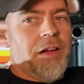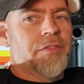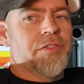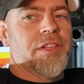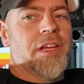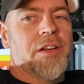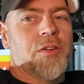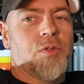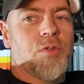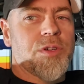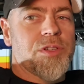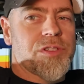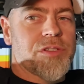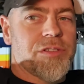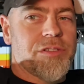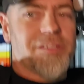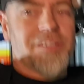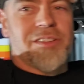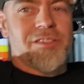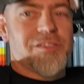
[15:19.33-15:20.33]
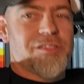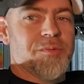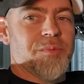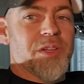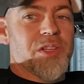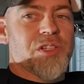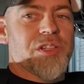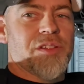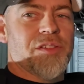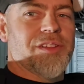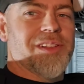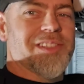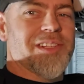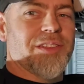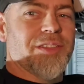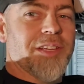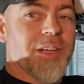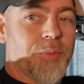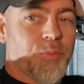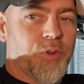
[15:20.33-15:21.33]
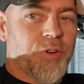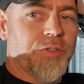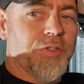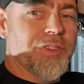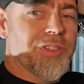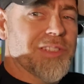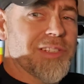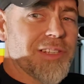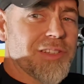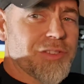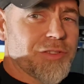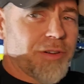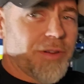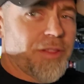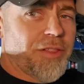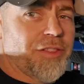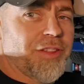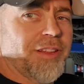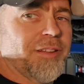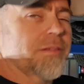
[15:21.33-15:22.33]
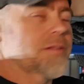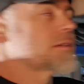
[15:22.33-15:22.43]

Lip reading: haven't had a hoist to mention things under here previously, so I think